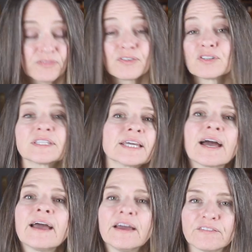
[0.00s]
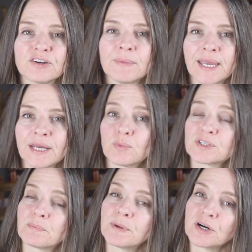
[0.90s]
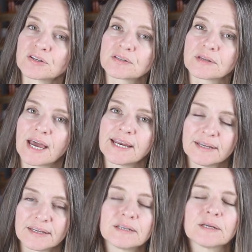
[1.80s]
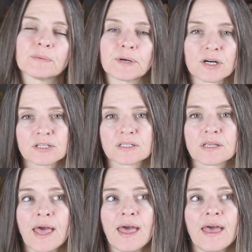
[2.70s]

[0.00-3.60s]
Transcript: The first thing I ever made was a purse. I knitted a purse.